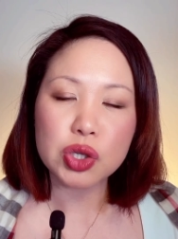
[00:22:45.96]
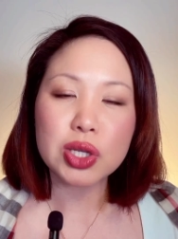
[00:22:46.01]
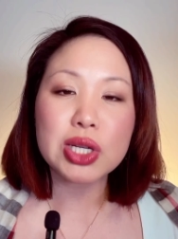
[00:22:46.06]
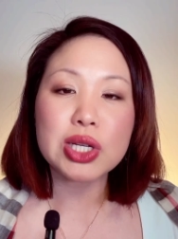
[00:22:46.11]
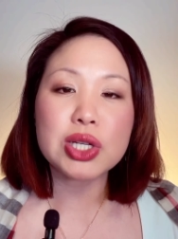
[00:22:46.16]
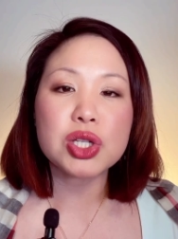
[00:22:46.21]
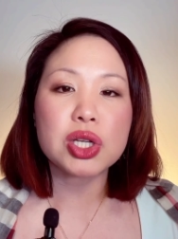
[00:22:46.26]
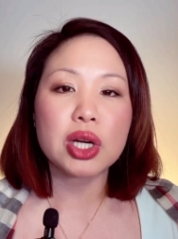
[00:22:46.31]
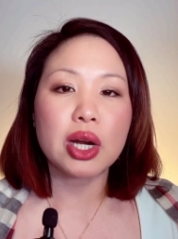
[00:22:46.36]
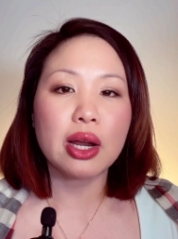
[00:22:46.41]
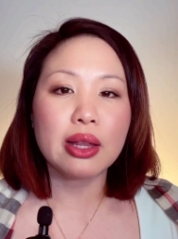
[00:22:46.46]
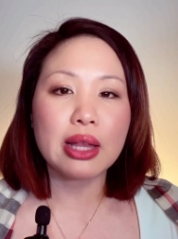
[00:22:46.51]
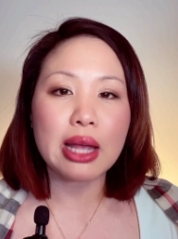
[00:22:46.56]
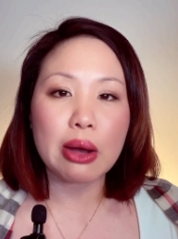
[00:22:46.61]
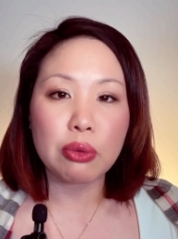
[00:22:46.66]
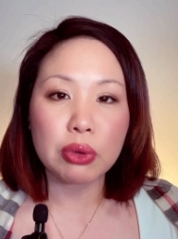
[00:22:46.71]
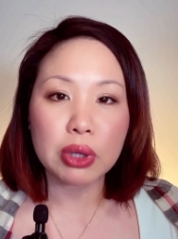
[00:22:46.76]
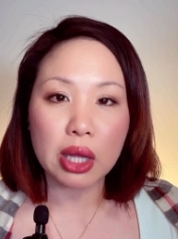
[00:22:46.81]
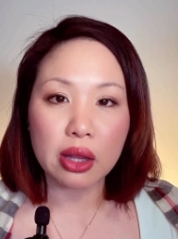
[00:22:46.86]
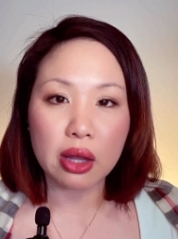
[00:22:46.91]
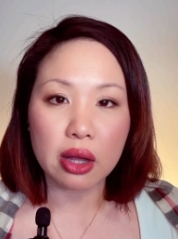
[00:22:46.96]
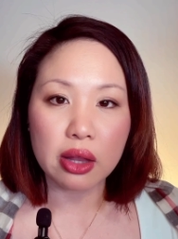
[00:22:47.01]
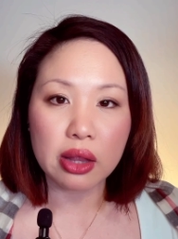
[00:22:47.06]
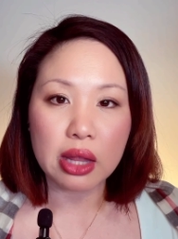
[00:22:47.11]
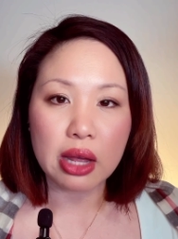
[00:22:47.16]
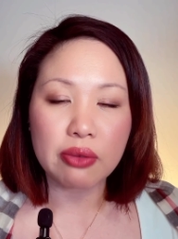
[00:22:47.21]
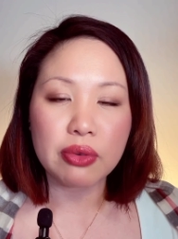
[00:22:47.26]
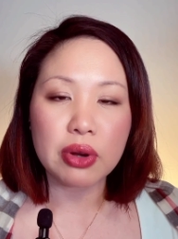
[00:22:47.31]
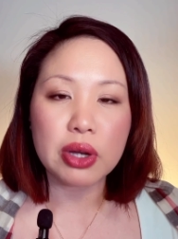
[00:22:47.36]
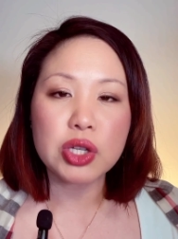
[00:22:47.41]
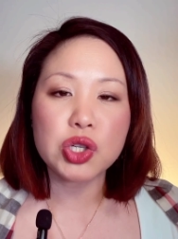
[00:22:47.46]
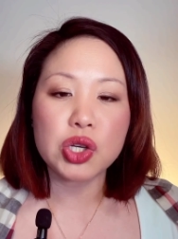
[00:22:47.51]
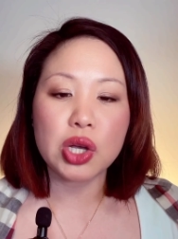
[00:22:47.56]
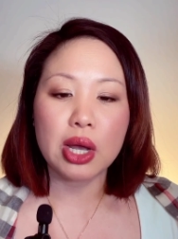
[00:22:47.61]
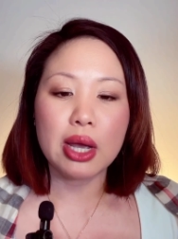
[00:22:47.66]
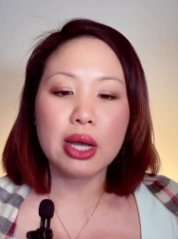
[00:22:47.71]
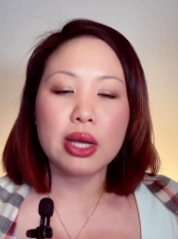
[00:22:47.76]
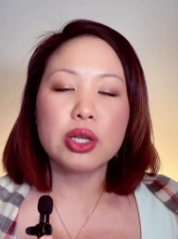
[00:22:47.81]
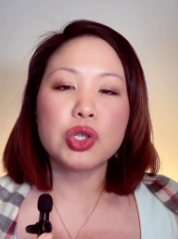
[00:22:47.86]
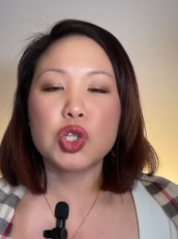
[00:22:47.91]
She started out with a lot of leverage.
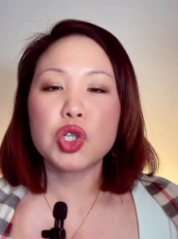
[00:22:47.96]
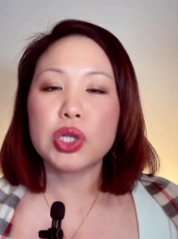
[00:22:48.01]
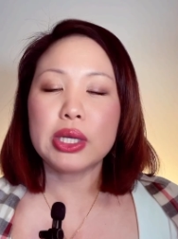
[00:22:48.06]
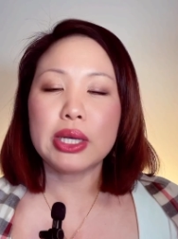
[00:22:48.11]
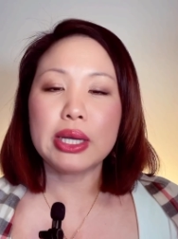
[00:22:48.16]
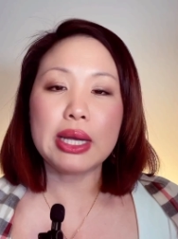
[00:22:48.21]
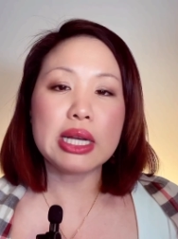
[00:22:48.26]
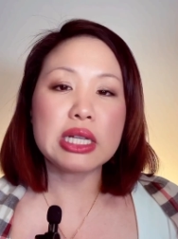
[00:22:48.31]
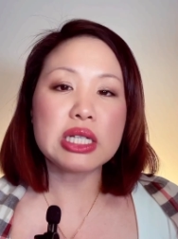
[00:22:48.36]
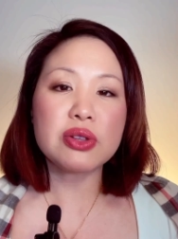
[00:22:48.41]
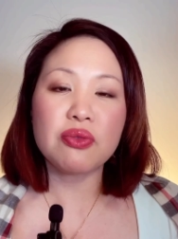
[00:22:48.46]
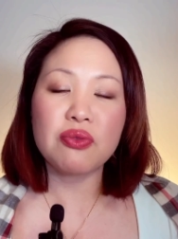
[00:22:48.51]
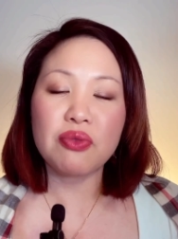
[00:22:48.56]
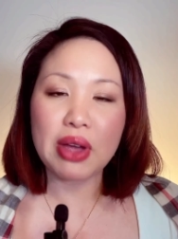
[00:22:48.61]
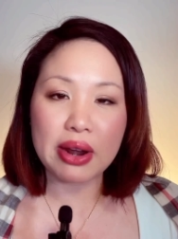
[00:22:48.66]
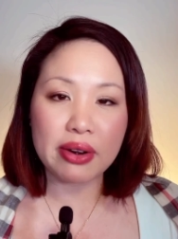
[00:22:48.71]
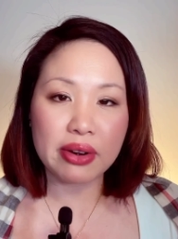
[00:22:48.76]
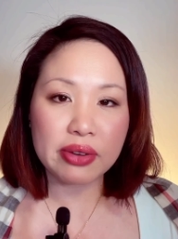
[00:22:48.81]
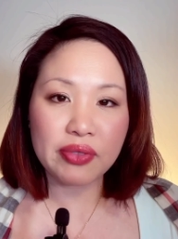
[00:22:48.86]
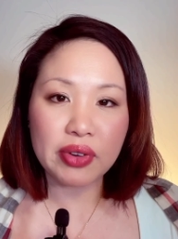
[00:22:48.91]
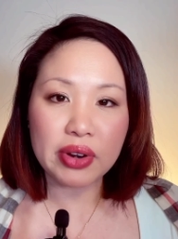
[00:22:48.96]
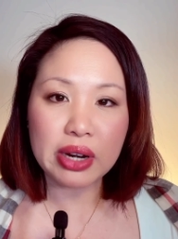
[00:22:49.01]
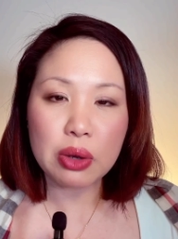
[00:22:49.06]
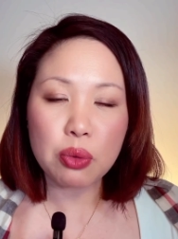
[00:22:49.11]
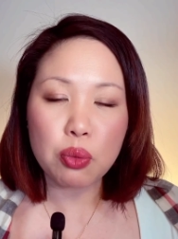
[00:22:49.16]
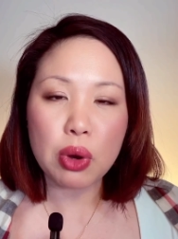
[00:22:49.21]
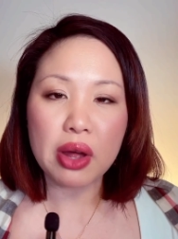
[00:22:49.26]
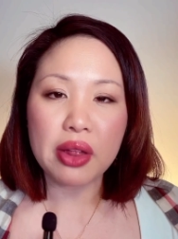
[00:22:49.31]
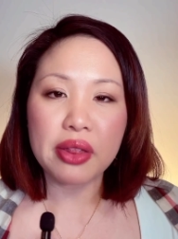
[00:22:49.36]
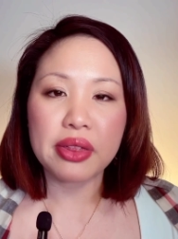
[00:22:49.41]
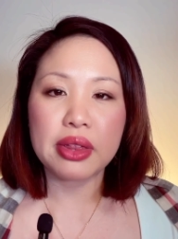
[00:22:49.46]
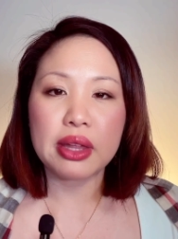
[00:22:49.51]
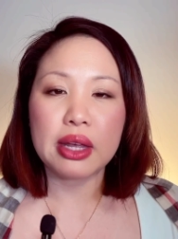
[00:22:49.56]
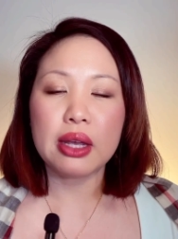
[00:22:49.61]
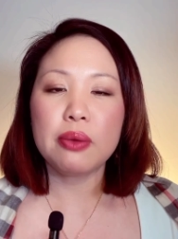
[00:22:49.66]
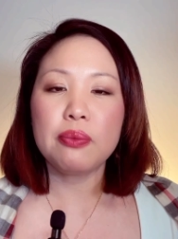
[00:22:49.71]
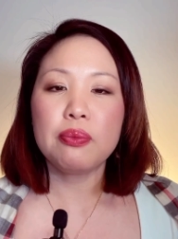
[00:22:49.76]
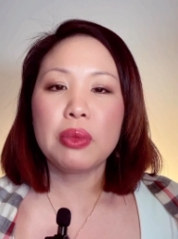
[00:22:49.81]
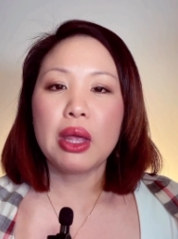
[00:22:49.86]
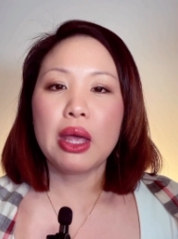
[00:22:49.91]
She is very, very
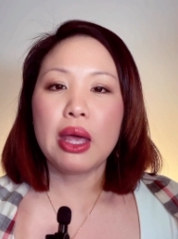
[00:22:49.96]
wealthy.